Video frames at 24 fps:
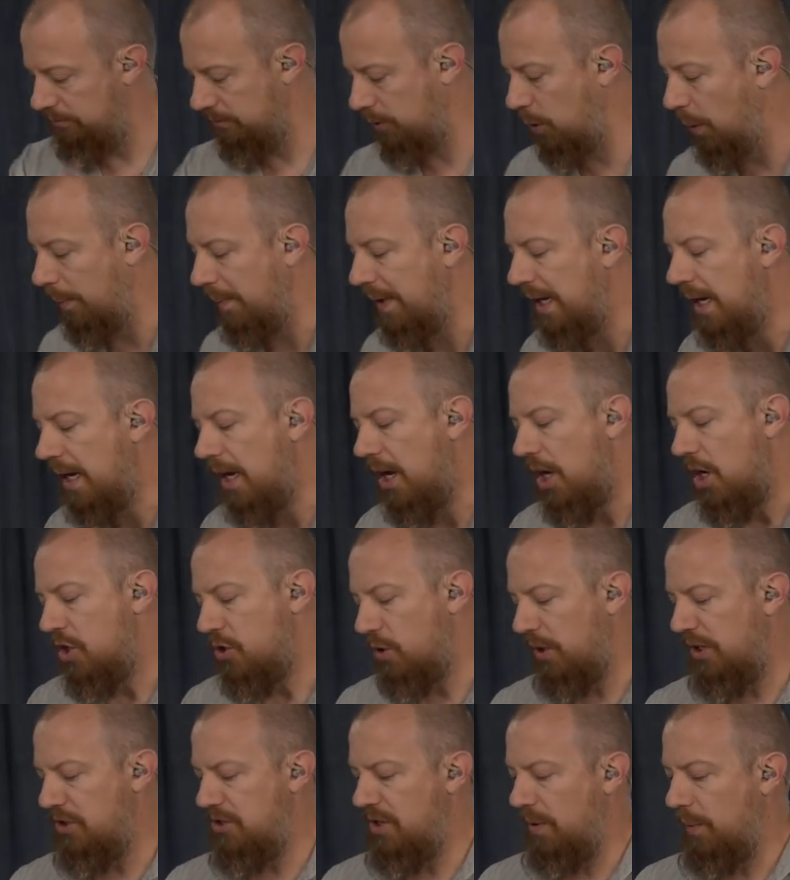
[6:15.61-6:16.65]
Cool.
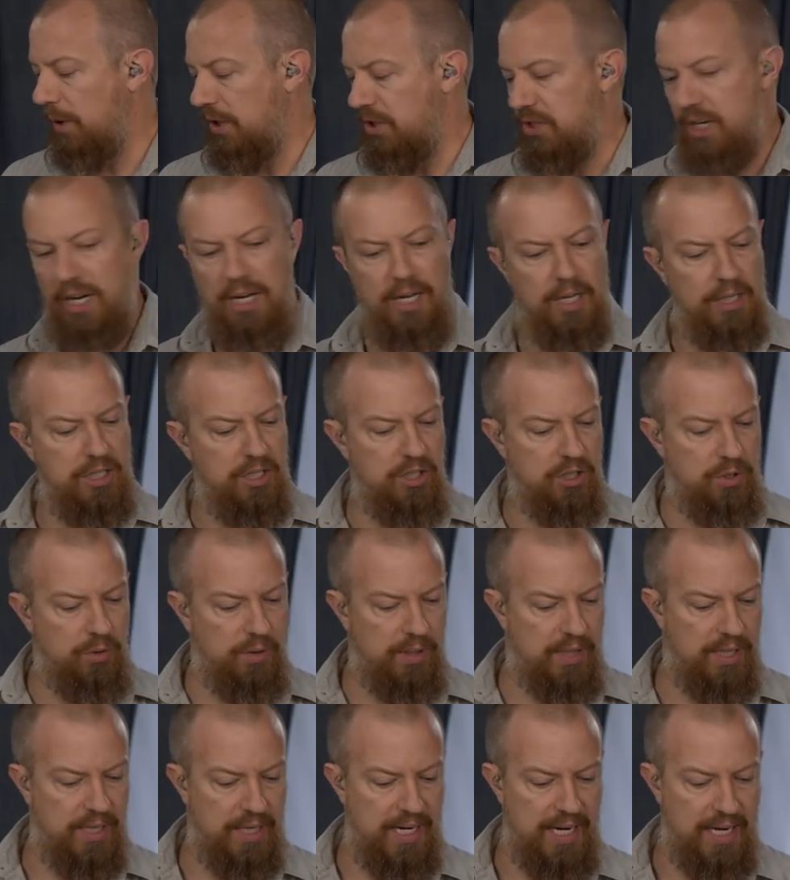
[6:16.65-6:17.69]
So here's how it works. Let's go
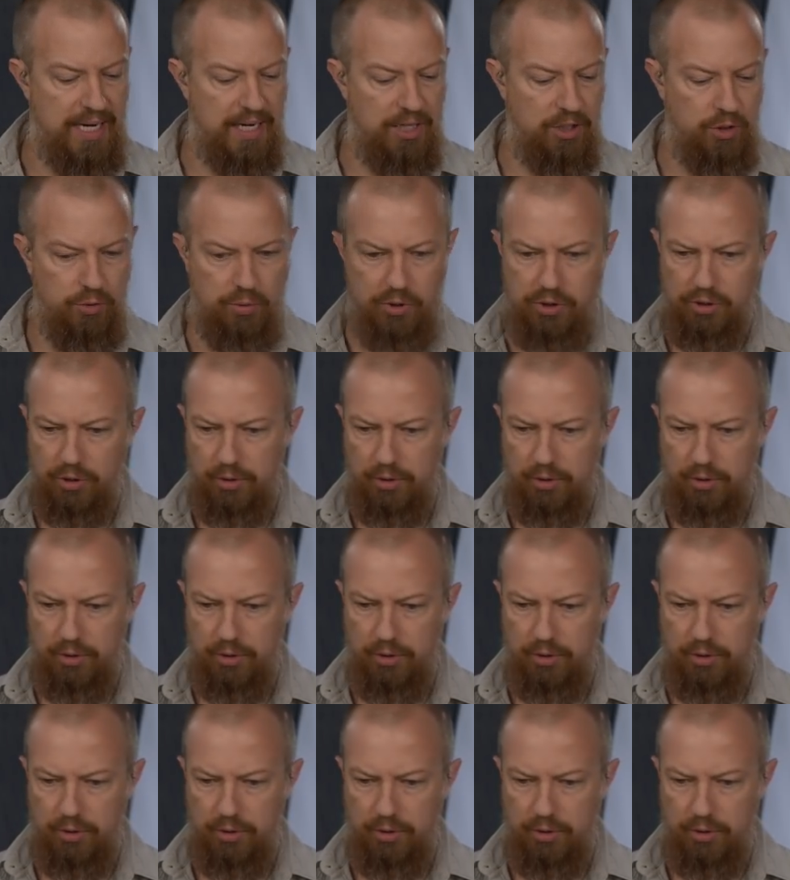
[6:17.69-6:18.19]
ahead and switch